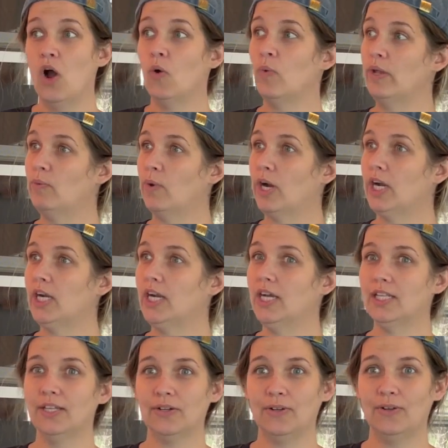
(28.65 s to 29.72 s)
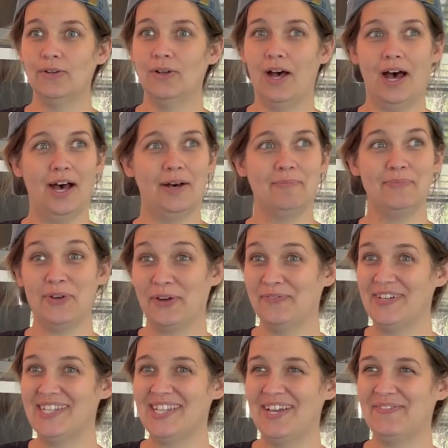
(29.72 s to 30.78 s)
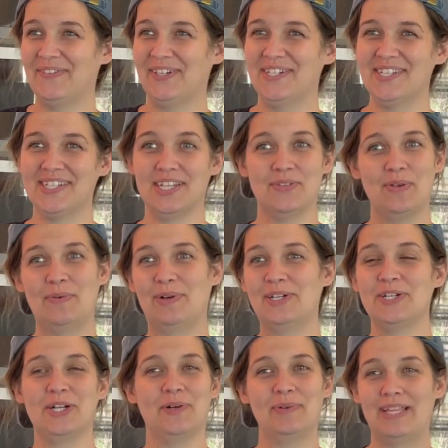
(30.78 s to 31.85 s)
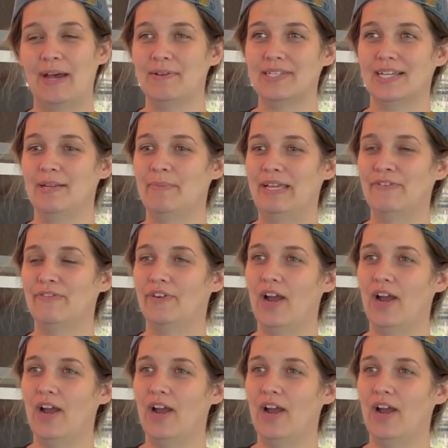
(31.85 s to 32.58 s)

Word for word: We were a little um, nervous at first because we weren't sure what that was going to mean for